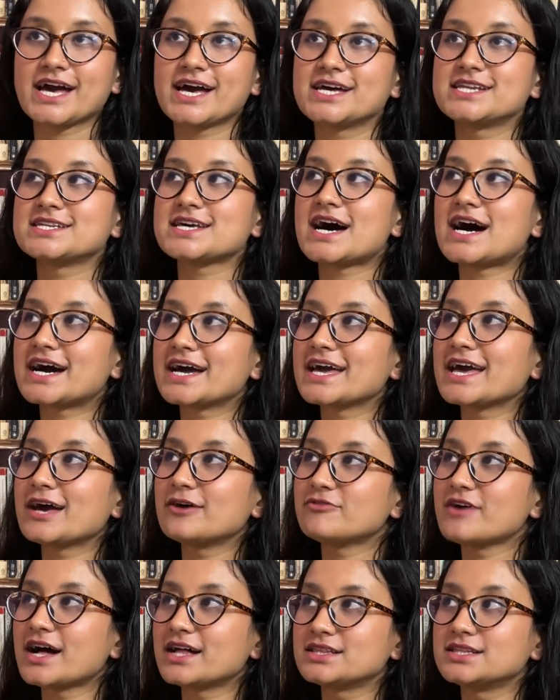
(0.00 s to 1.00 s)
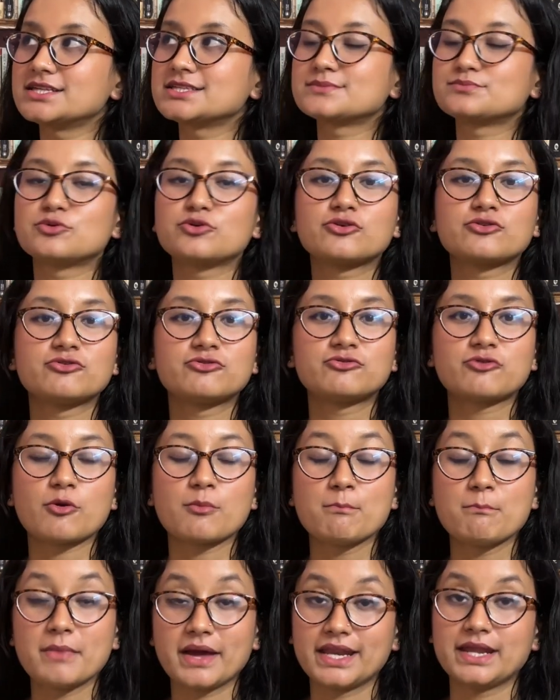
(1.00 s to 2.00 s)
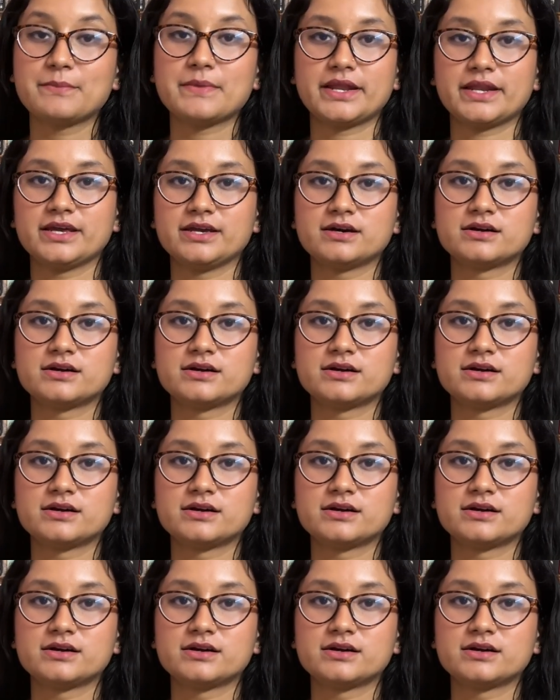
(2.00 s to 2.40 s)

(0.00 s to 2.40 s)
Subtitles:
and I have had this book for many